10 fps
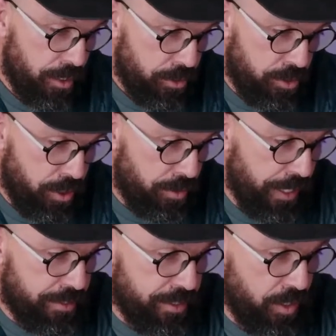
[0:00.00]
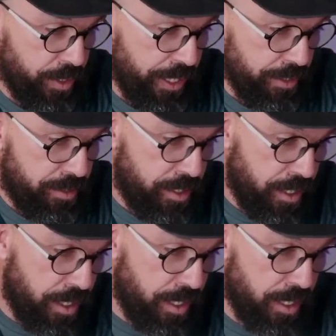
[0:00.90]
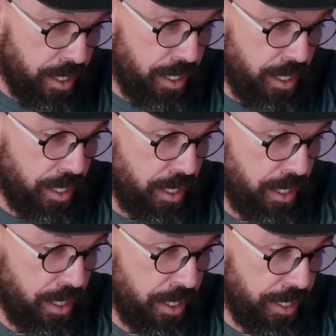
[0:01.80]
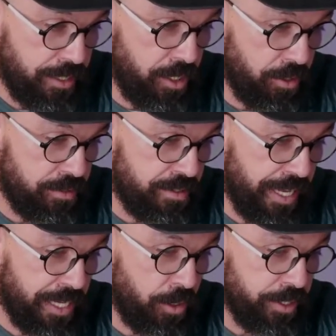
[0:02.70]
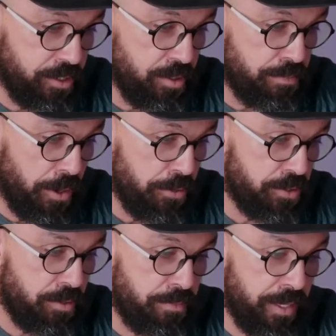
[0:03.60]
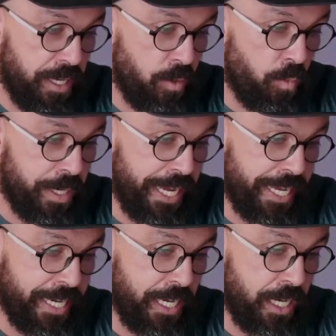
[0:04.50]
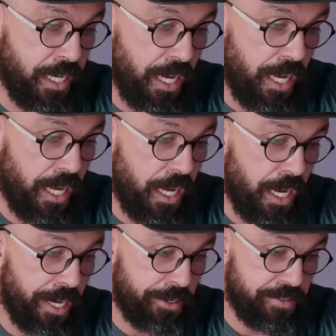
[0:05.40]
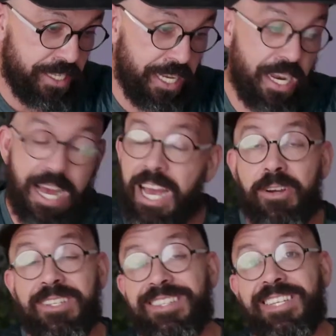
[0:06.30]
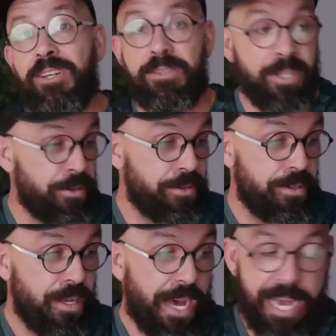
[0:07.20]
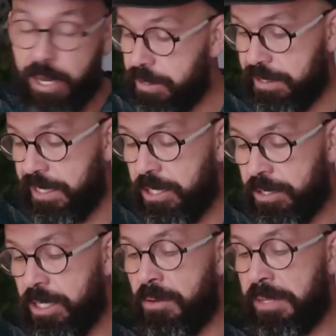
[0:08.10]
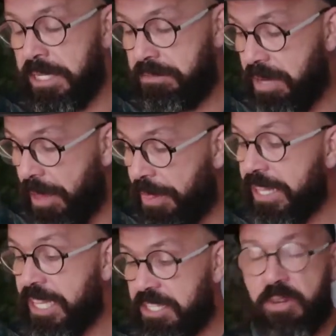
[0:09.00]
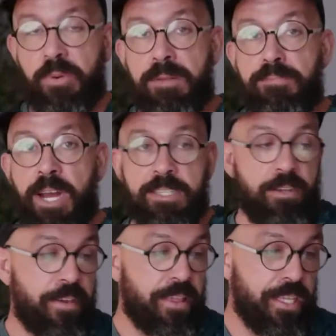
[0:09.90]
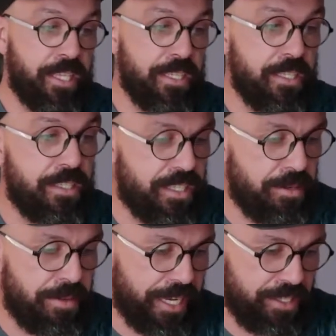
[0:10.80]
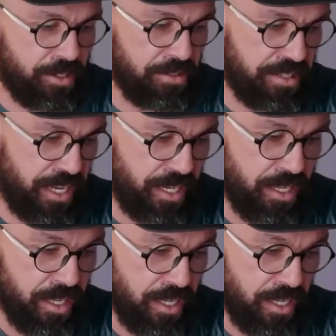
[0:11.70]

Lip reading: So let's see what else. Is it on sale, or it's supposed to be 180 out of sale? I honestly don't know. But I think that's the real price of it. It doesn't seem like it's on sale.